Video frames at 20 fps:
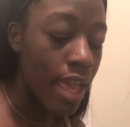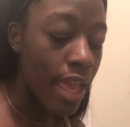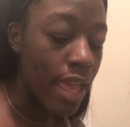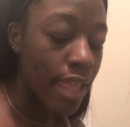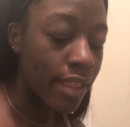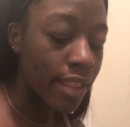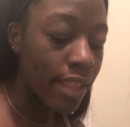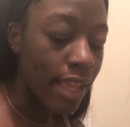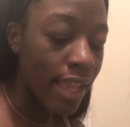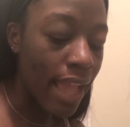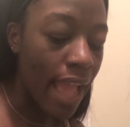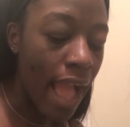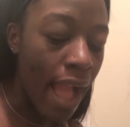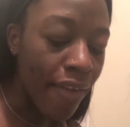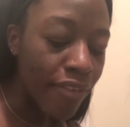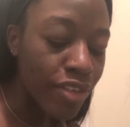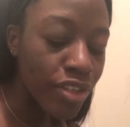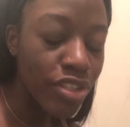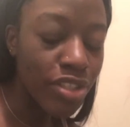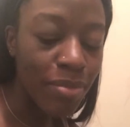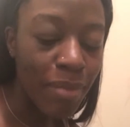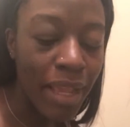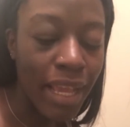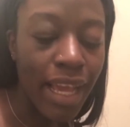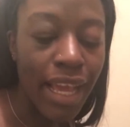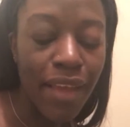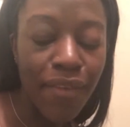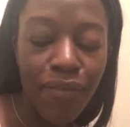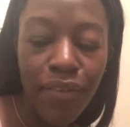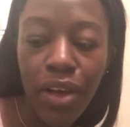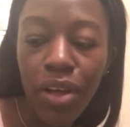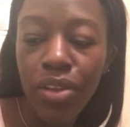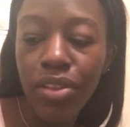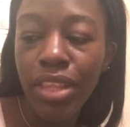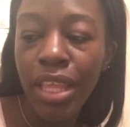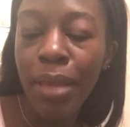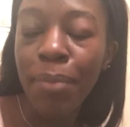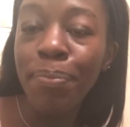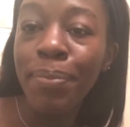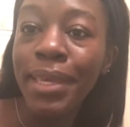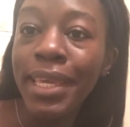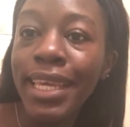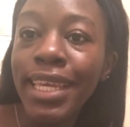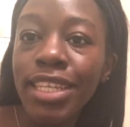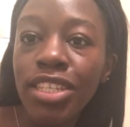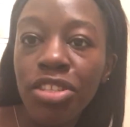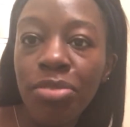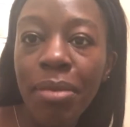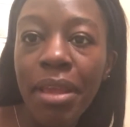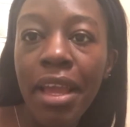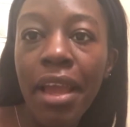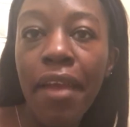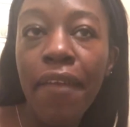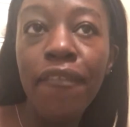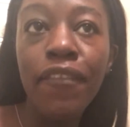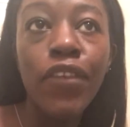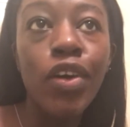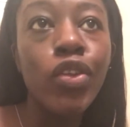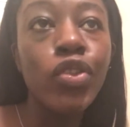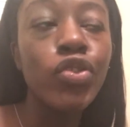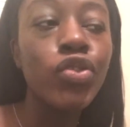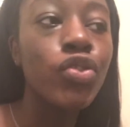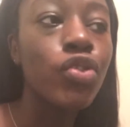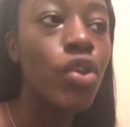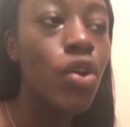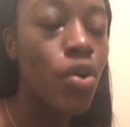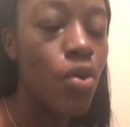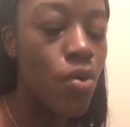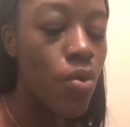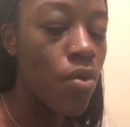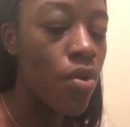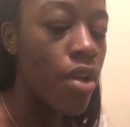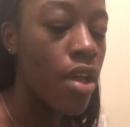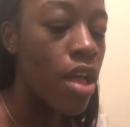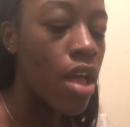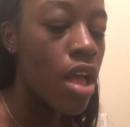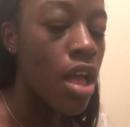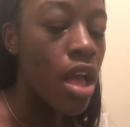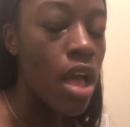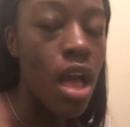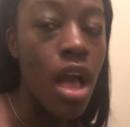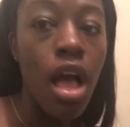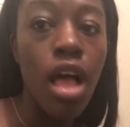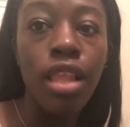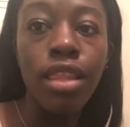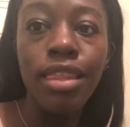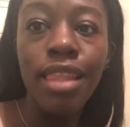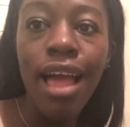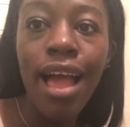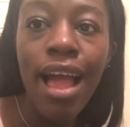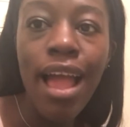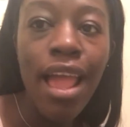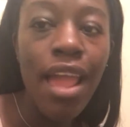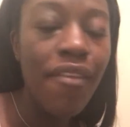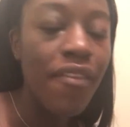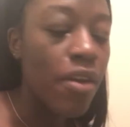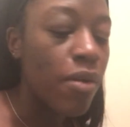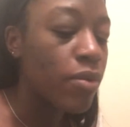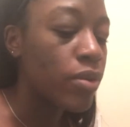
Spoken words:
And after Jamaica, I felt being in Jamaica, I felt so alive.